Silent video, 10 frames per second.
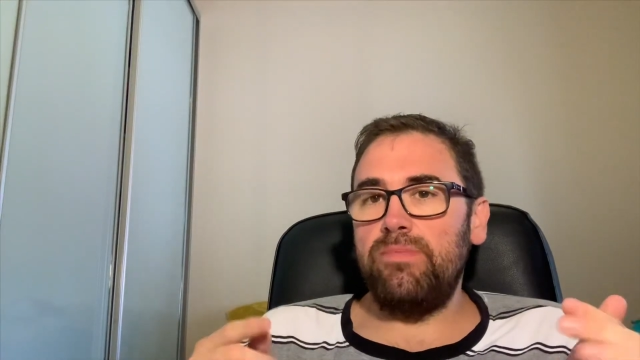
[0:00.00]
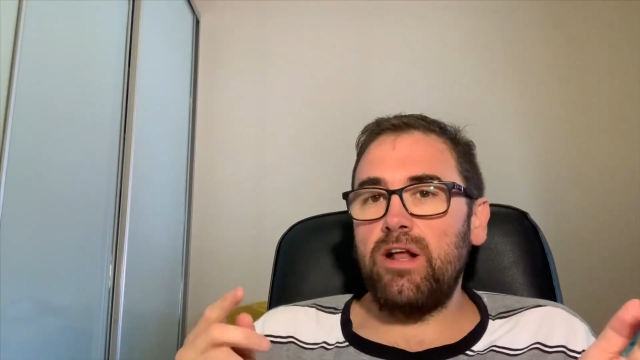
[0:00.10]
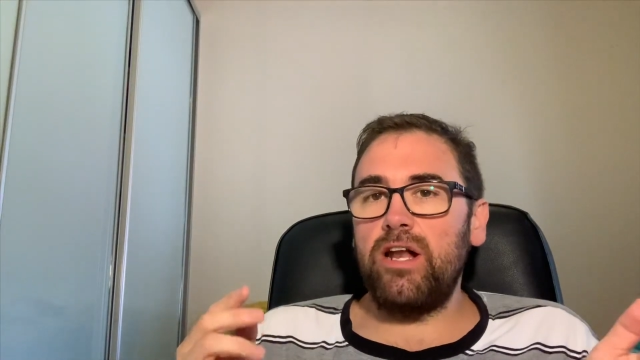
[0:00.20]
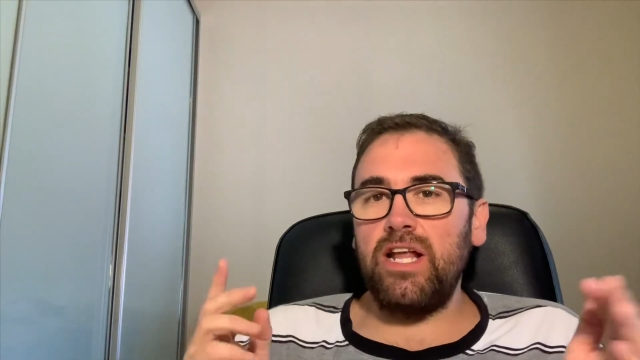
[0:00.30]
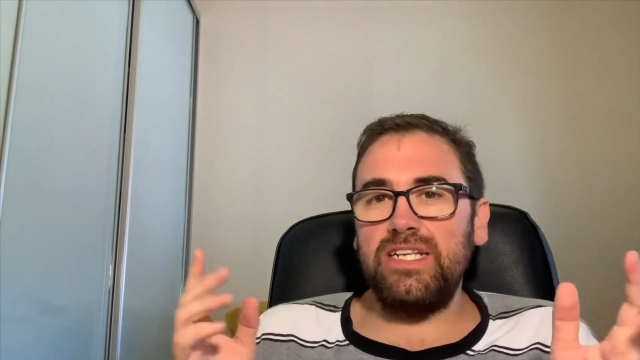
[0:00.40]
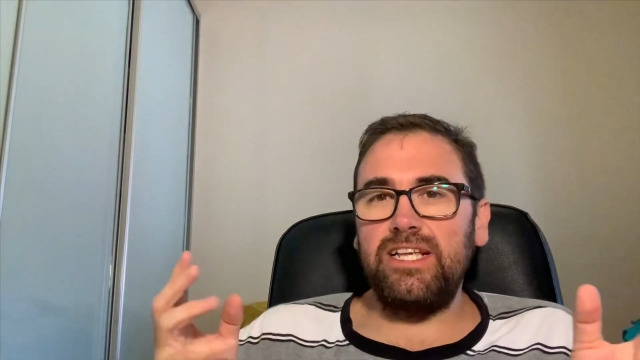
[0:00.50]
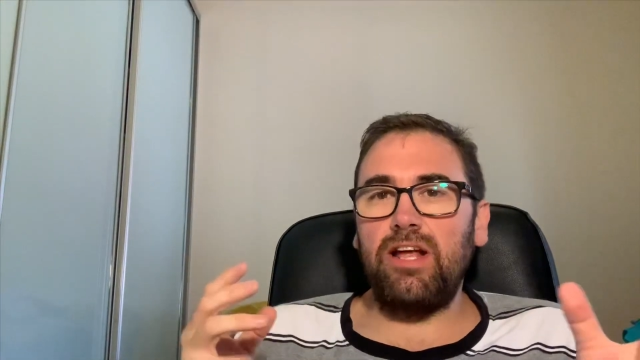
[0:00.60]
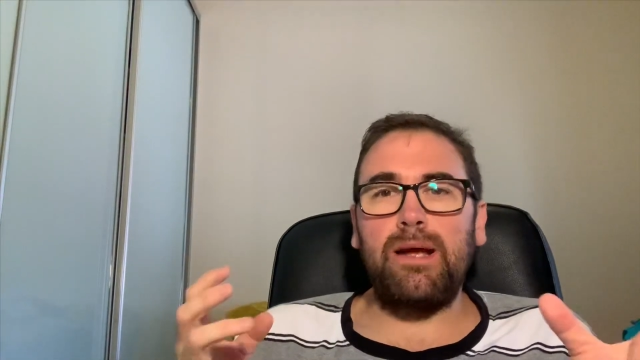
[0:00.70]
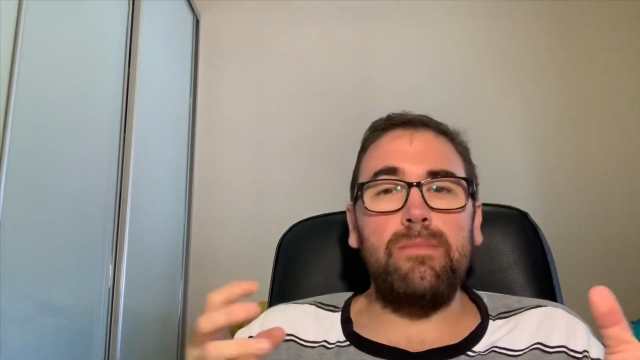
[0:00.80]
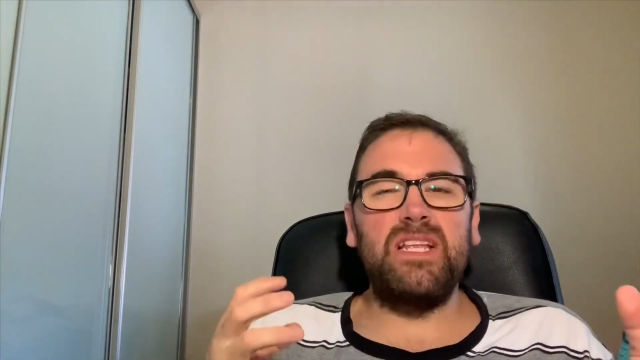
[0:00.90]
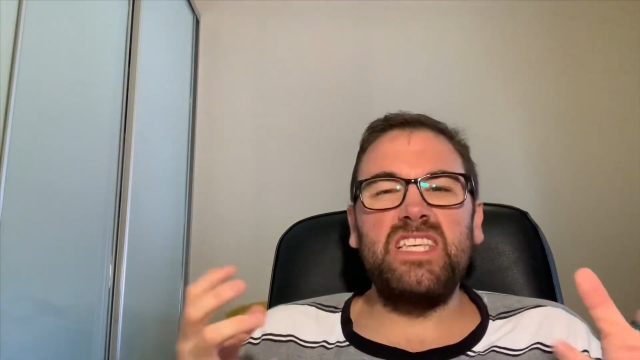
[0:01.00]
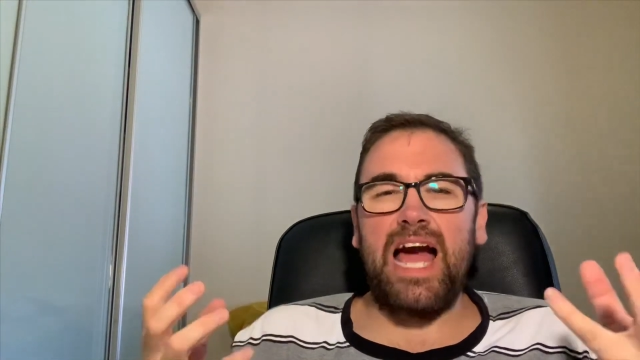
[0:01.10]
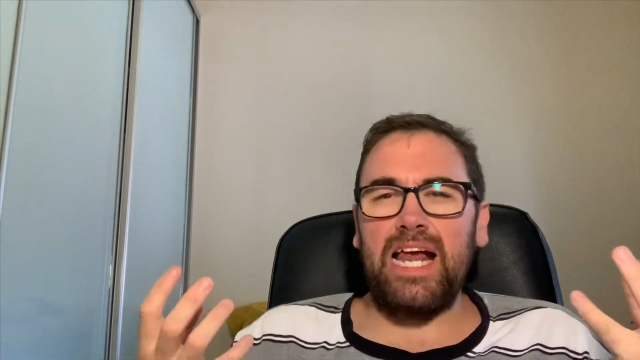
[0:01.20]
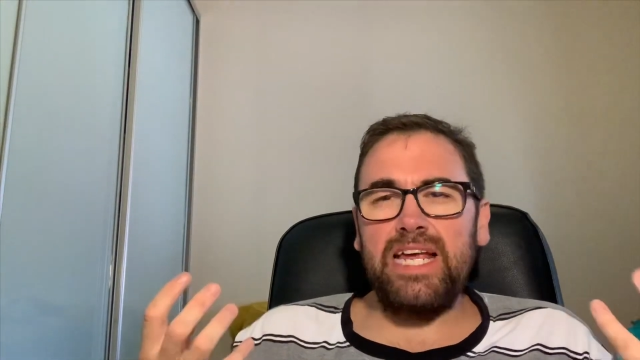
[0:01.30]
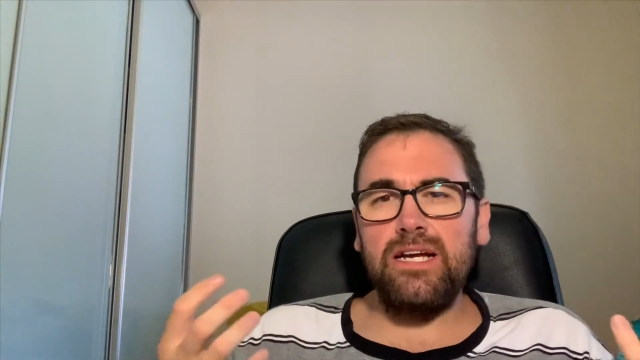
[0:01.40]
But I'd like to see like a
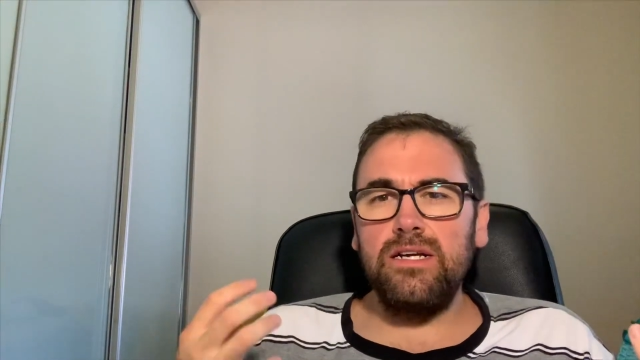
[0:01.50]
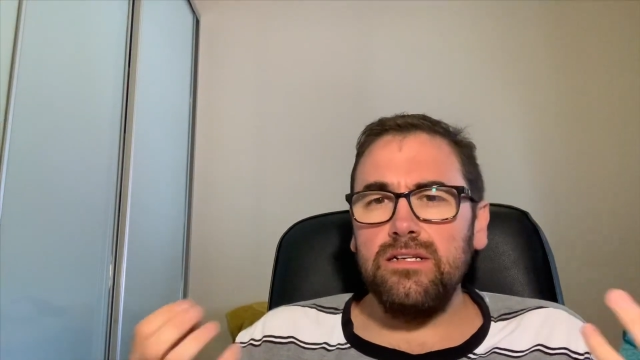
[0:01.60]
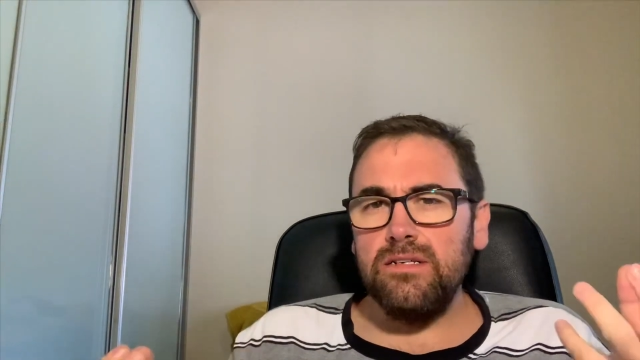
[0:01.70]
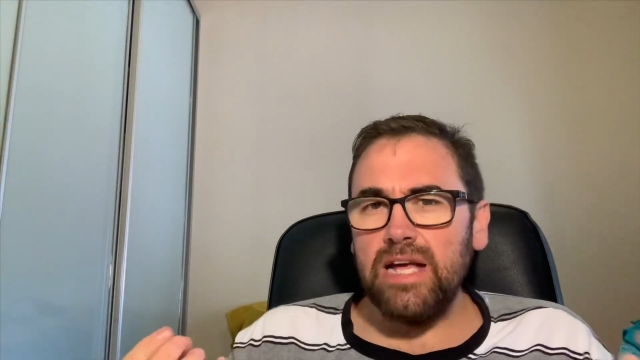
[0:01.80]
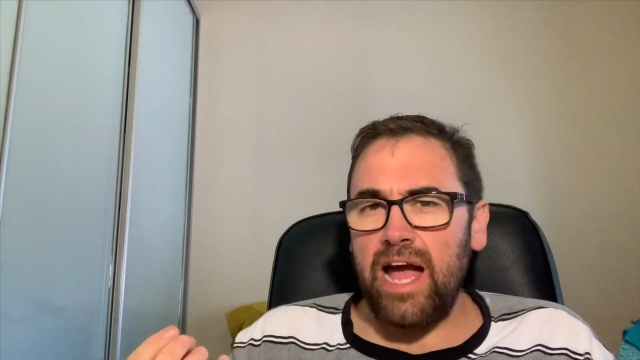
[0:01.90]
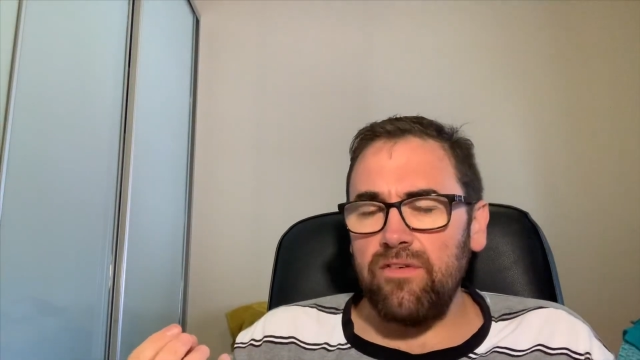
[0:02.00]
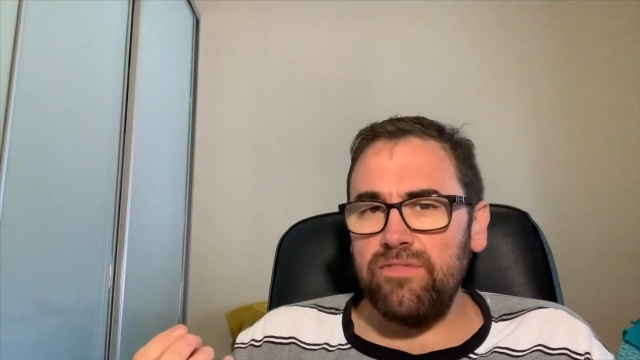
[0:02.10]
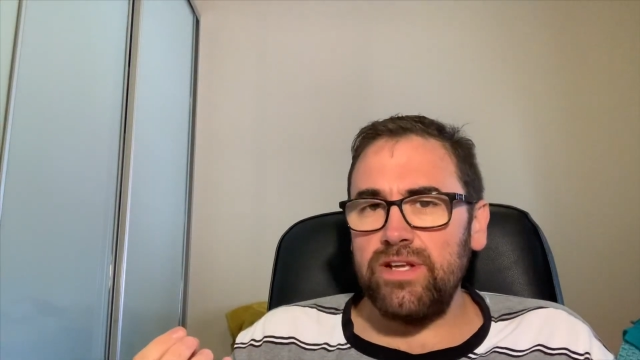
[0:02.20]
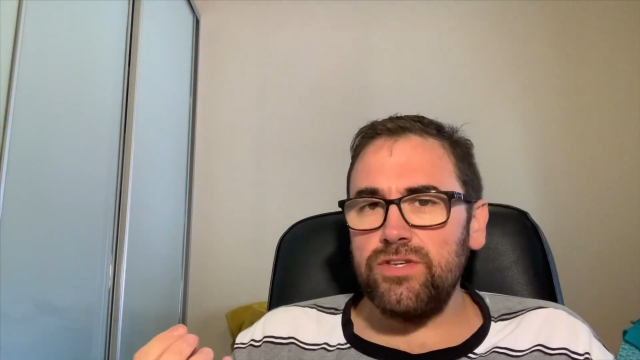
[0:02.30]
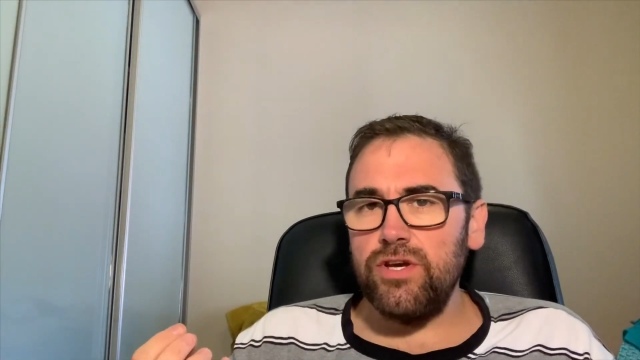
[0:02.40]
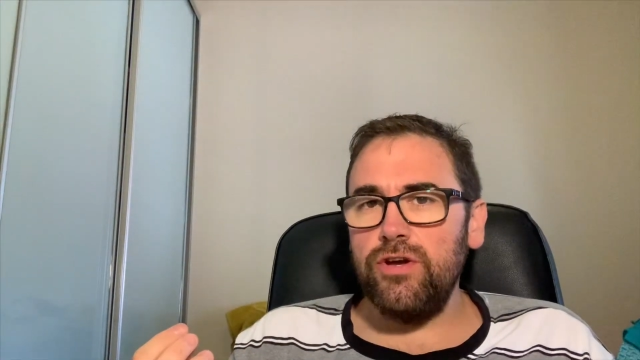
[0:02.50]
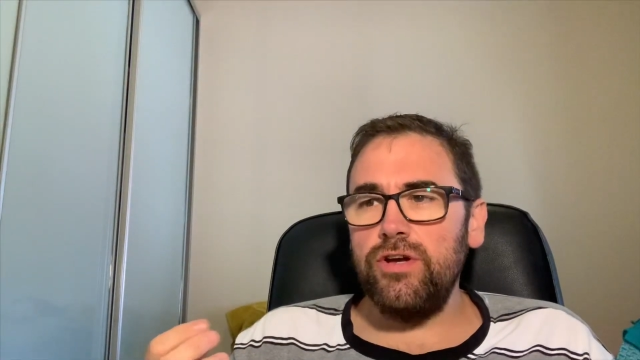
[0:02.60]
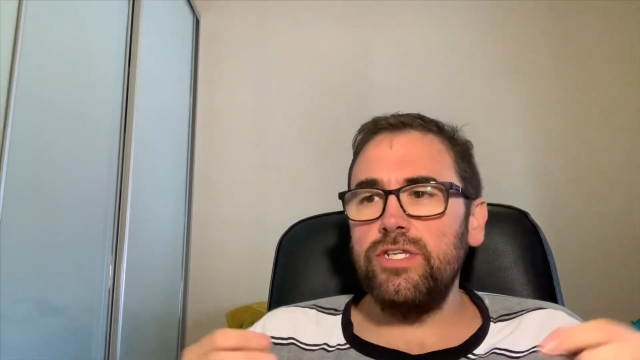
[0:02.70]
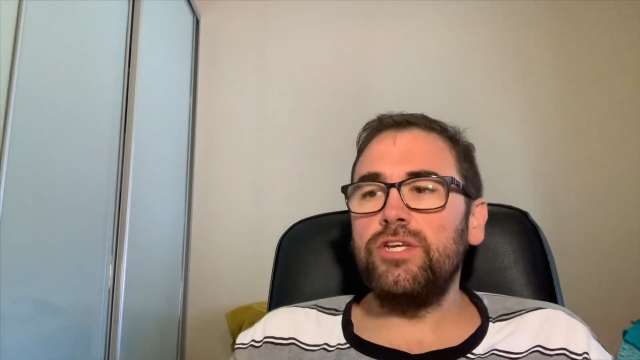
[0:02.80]
metallic outfit to her.